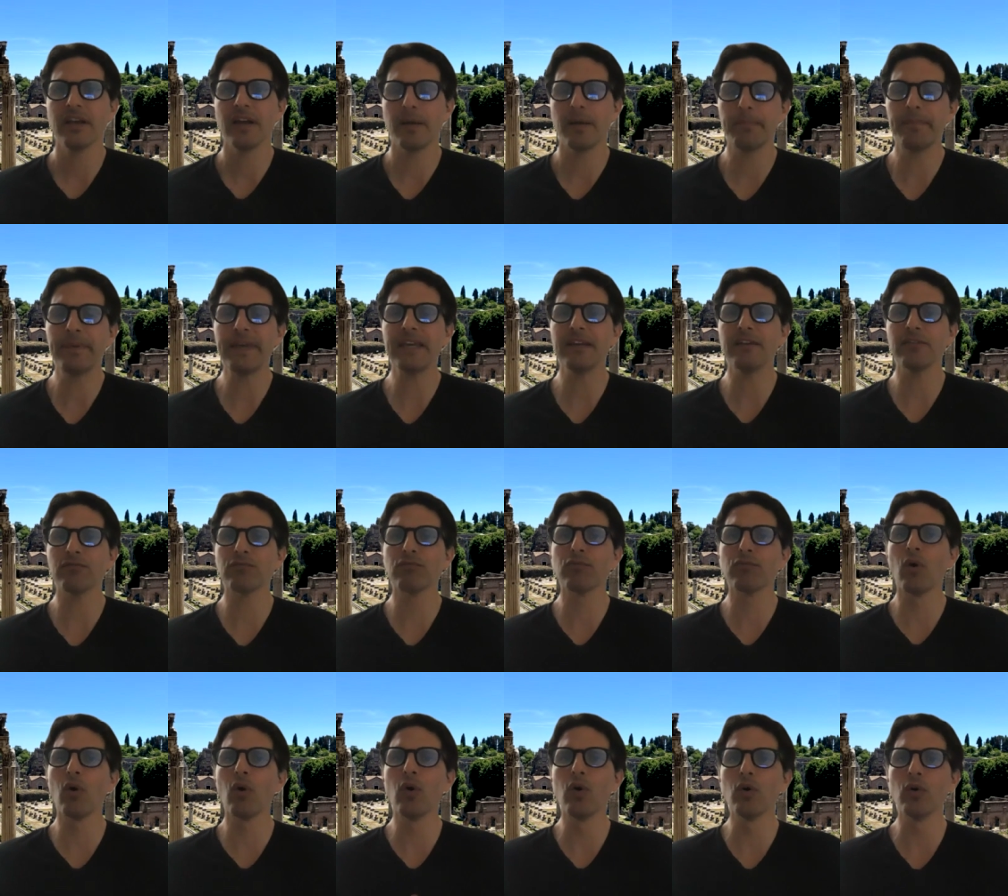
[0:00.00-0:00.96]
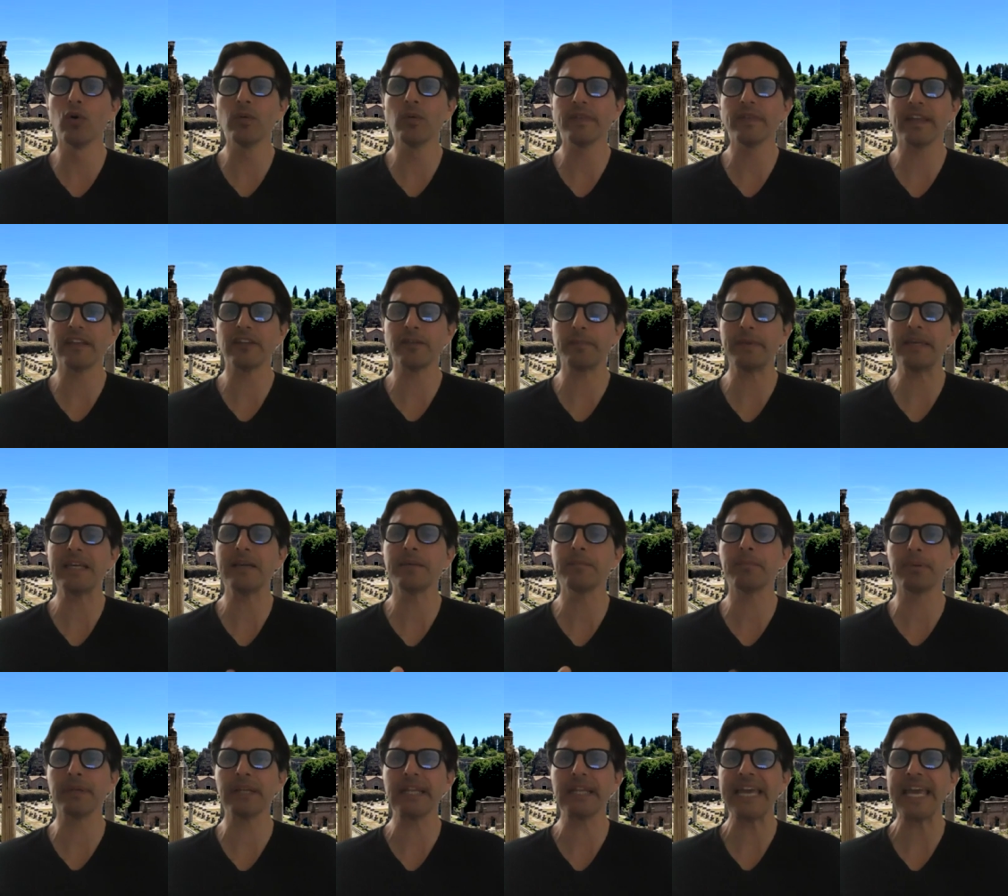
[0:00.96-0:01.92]
a big role that's
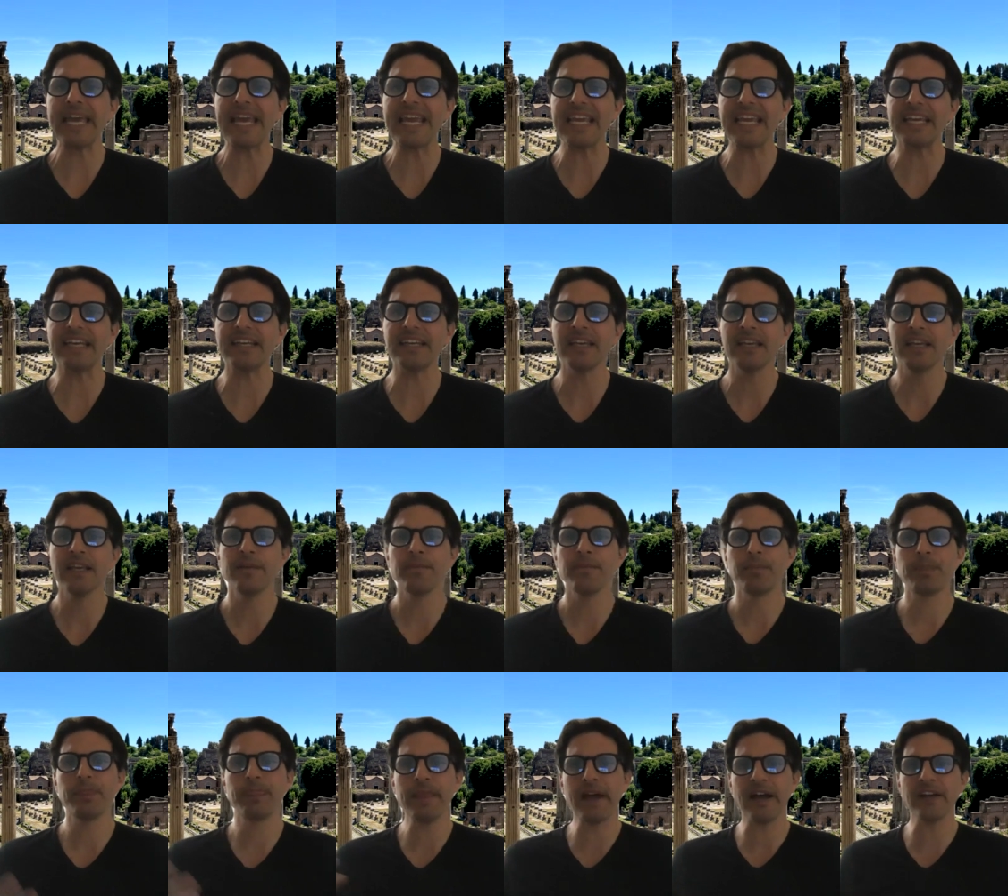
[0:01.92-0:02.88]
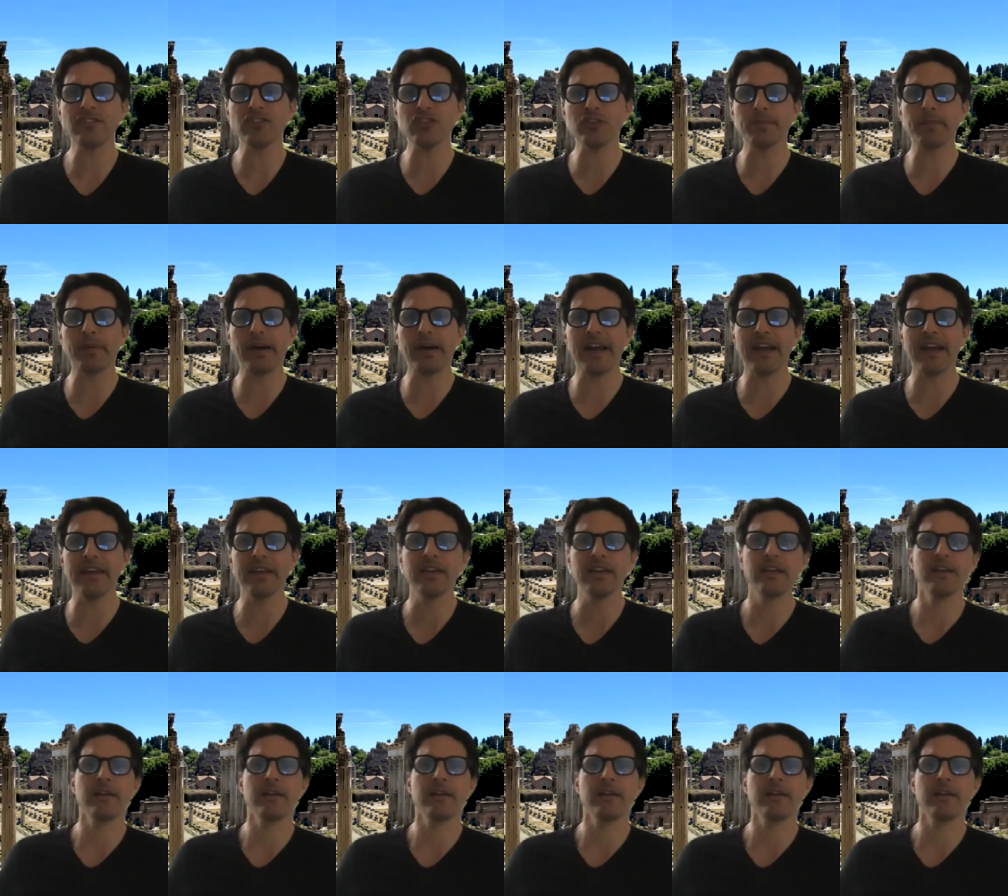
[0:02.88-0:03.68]
being played, not just by